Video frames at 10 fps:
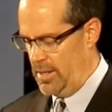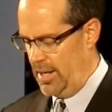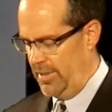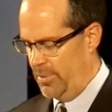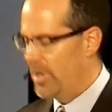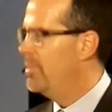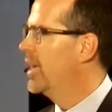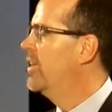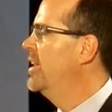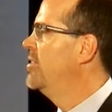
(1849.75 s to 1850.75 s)
I think one of my
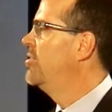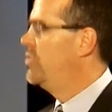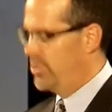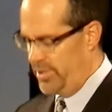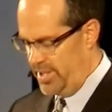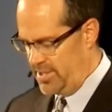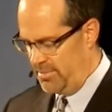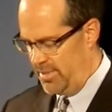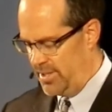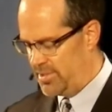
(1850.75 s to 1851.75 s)
greatest joys in
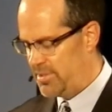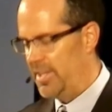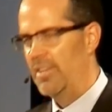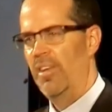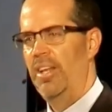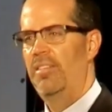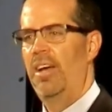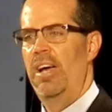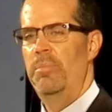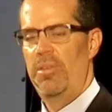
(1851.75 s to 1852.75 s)
ministry is
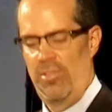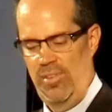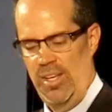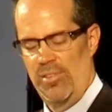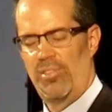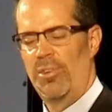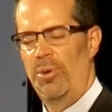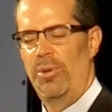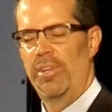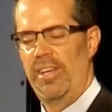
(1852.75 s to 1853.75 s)
anytime you see a
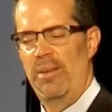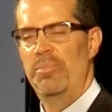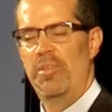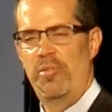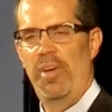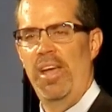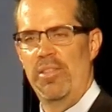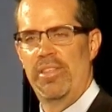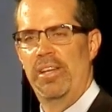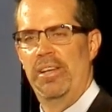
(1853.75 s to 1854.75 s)
soul come to
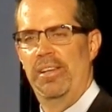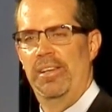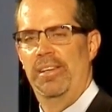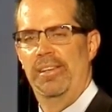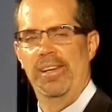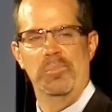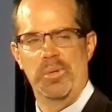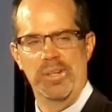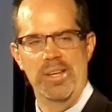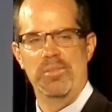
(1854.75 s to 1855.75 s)
faith and
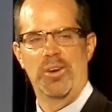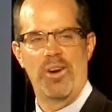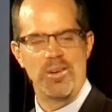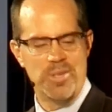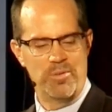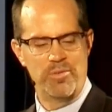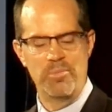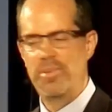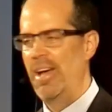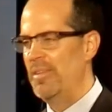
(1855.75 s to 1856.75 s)
believe and cross over from
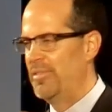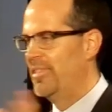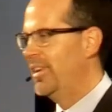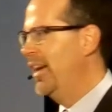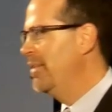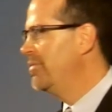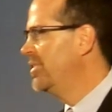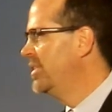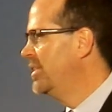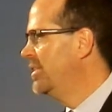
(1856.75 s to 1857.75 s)
death to life.
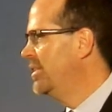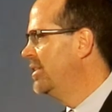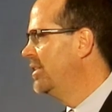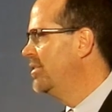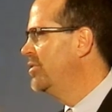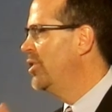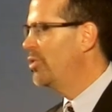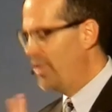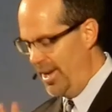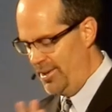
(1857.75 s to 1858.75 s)
There's no
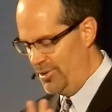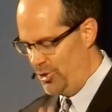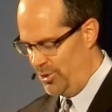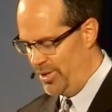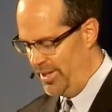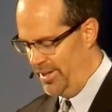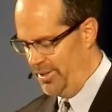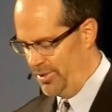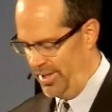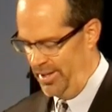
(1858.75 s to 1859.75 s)
greater joy that
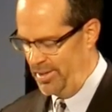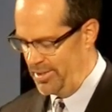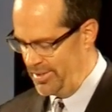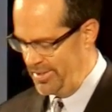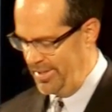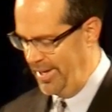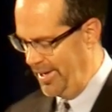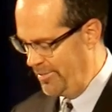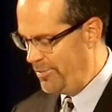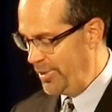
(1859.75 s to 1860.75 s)
you can uh,
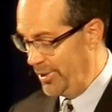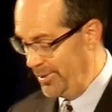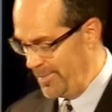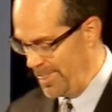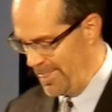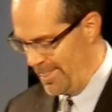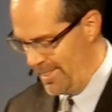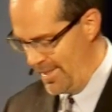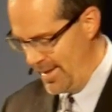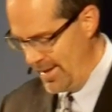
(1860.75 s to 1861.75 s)
feel.
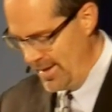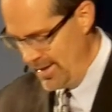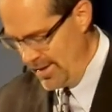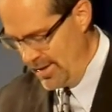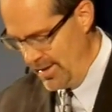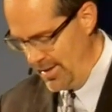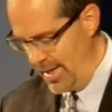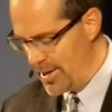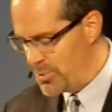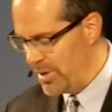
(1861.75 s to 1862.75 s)

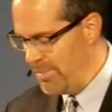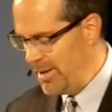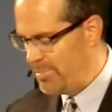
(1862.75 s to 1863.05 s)
That is what made